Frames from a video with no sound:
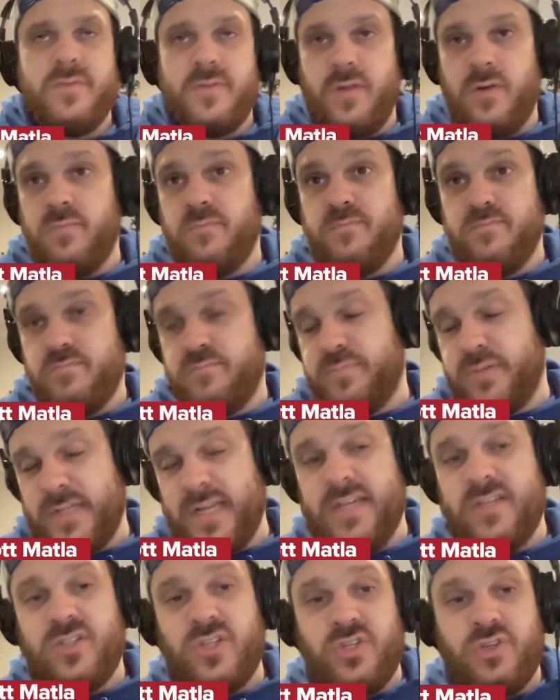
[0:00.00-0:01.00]
They'll
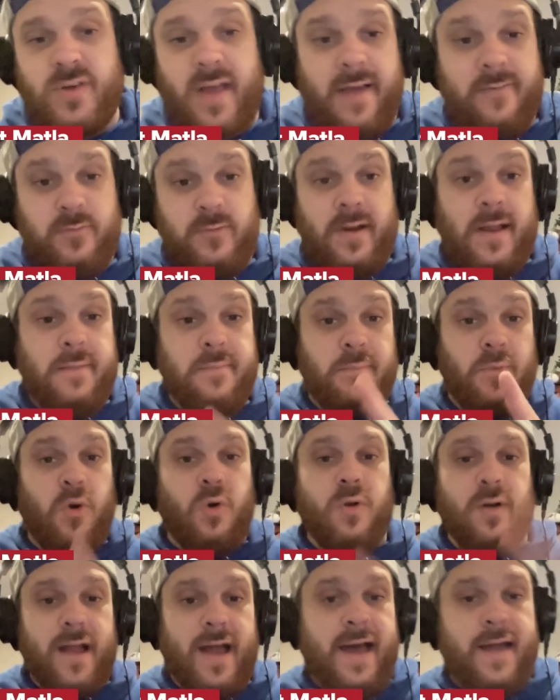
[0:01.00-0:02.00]
potentially draft one, and
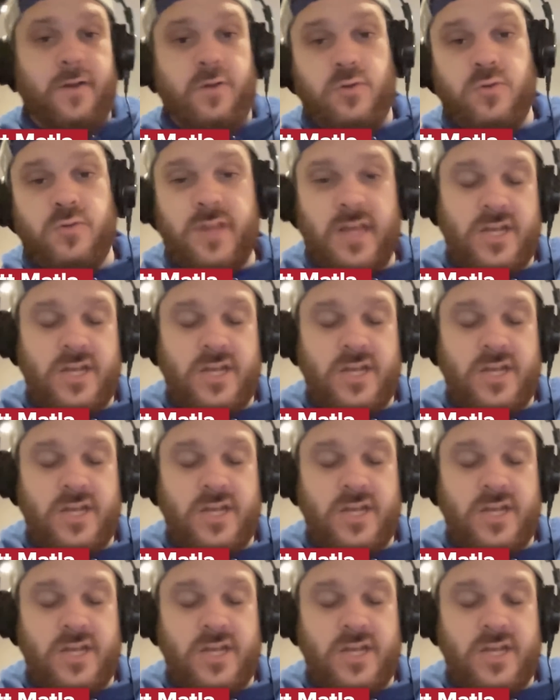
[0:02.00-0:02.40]
more on who